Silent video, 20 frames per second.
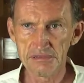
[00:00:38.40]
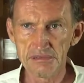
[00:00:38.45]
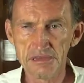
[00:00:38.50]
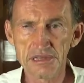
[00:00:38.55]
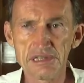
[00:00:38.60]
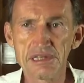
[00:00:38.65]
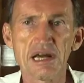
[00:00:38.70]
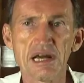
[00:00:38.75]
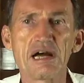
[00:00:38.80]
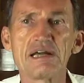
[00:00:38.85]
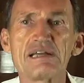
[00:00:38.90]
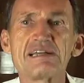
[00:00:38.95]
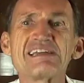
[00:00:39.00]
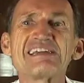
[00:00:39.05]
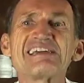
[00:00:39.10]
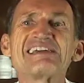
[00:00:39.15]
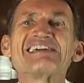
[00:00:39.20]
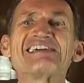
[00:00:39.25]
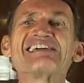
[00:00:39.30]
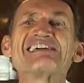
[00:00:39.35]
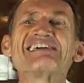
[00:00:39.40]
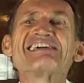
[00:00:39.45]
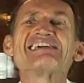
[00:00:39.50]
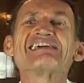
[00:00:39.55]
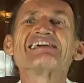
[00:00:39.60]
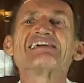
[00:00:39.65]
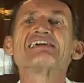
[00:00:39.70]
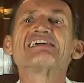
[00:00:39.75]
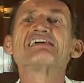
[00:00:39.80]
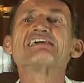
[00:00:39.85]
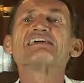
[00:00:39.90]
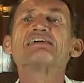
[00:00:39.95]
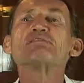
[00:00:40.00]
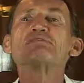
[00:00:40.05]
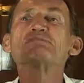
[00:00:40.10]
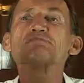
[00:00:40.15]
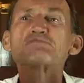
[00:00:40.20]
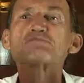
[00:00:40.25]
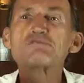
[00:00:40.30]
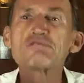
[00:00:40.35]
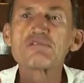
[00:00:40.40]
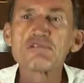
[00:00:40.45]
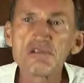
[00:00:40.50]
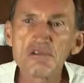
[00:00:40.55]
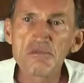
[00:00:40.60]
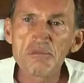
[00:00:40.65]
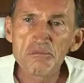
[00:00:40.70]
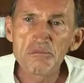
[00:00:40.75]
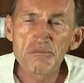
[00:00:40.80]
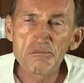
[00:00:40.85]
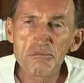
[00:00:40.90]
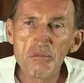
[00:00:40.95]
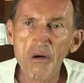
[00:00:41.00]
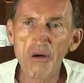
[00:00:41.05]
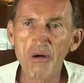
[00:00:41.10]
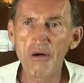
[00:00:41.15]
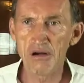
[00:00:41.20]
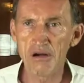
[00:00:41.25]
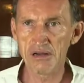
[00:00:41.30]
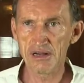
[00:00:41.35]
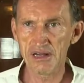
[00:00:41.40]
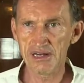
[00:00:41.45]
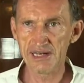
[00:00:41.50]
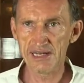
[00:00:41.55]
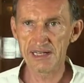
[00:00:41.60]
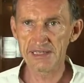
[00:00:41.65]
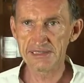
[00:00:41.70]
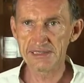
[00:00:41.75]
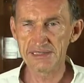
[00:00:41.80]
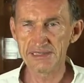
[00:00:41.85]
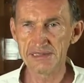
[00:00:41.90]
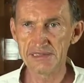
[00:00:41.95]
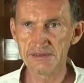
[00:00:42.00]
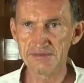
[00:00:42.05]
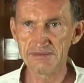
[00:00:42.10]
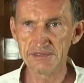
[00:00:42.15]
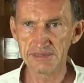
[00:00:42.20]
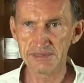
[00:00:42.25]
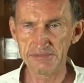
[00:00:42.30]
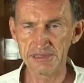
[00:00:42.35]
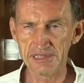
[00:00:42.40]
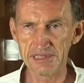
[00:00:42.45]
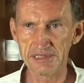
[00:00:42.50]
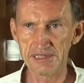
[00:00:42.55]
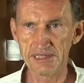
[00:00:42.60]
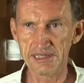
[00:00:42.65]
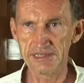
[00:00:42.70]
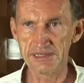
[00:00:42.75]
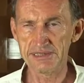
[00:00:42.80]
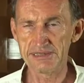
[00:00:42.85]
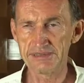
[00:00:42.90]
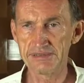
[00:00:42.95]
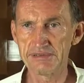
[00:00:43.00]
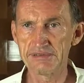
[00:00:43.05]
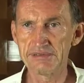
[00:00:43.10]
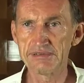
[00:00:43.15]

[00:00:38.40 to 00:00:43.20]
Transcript: and even do more relaxing with meditation.